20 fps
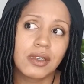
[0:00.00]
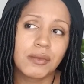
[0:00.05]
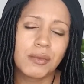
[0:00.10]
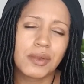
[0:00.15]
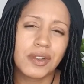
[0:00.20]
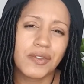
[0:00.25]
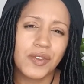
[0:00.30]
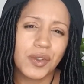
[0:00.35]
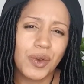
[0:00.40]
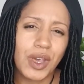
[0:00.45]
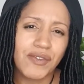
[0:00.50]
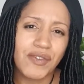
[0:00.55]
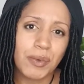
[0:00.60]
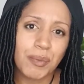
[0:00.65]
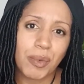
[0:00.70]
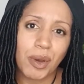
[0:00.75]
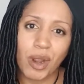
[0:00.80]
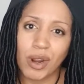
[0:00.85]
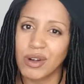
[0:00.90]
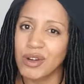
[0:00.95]
but if you have a
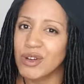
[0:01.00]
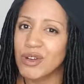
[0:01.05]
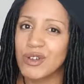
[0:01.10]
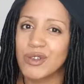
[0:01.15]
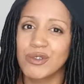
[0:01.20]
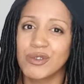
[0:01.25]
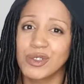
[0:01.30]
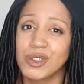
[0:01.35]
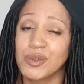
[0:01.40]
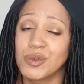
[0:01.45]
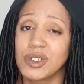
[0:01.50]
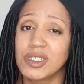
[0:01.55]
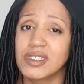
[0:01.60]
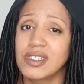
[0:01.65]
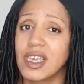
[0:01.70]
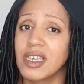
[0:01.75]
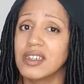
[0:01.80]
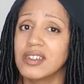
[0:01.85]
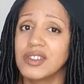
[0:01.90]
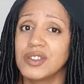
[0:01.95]
partner who you
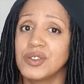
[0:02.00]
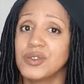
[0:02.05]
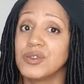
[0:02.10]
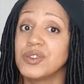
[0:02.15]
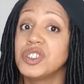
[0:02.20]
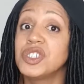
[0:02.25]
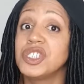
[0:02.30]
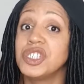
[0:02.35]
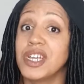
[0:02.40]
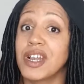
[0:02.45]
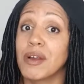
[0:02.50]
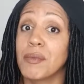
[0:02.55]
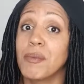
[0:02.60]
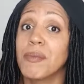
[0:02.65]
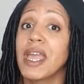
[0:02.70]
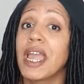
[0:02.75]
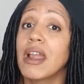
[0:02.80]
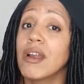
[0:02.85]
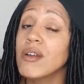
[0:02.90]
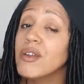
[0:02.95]
intend to share
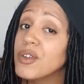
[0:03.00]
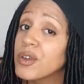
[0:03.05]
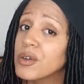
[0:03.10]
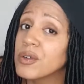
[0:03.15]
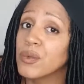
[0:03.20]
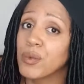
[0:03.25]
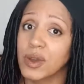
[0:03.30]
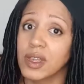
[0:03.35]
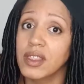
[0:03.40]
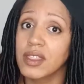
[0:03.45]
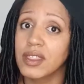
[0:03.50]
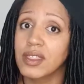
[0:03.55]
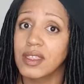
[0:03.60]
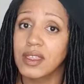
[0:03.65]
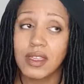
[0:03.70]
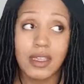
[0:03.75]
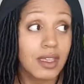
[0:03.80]
parenthood with,